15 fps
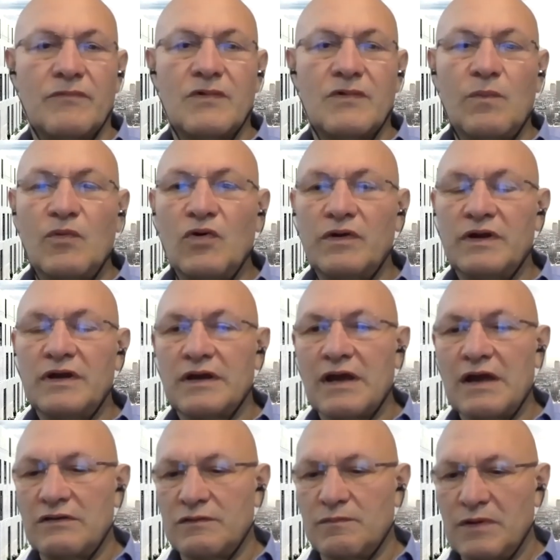Good morning
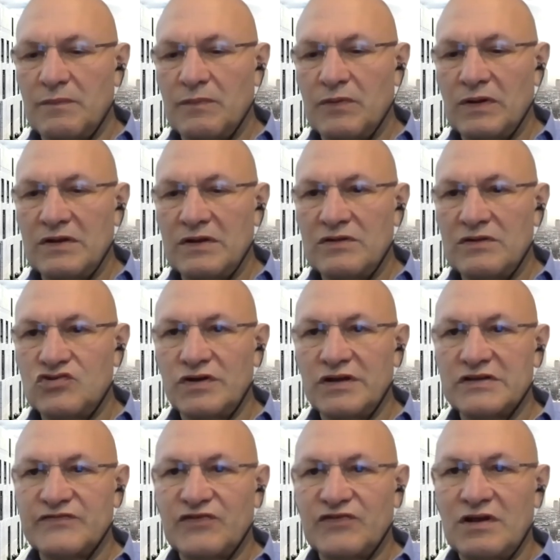again to people
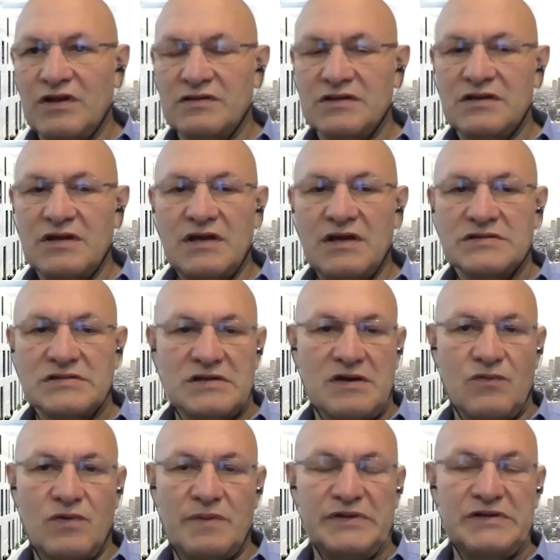joining us for today's
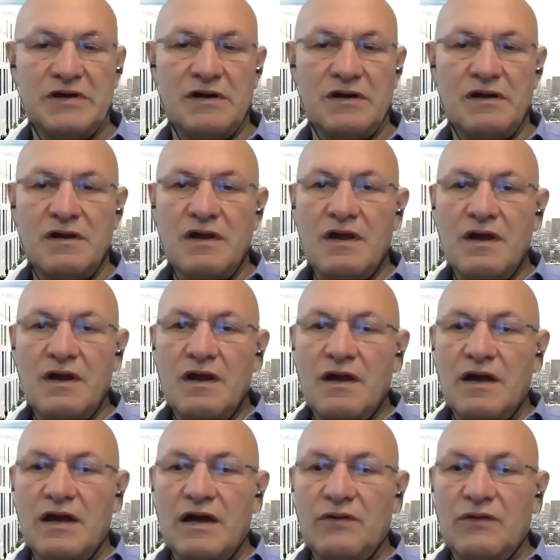webinar.
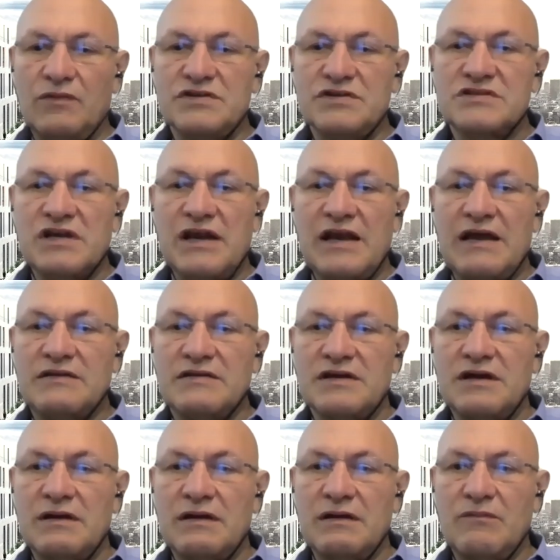We'll just let
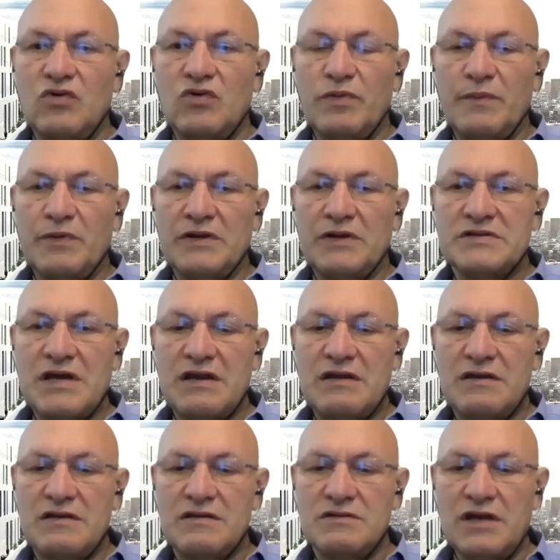more people
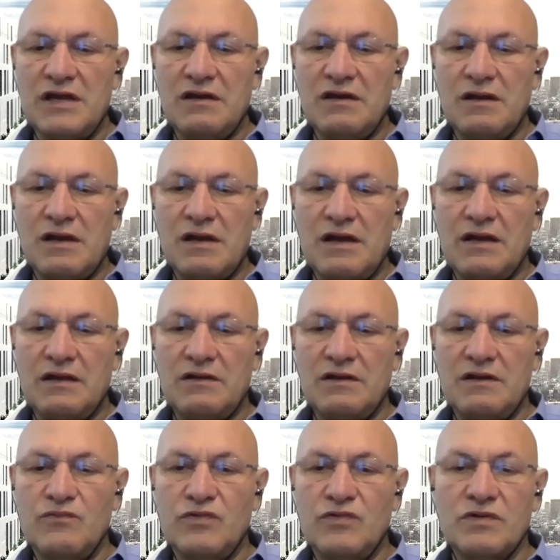attend in, and
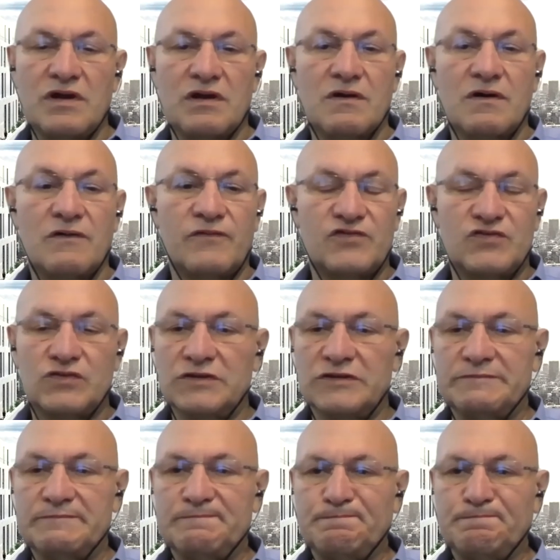then we'll kick off shortly.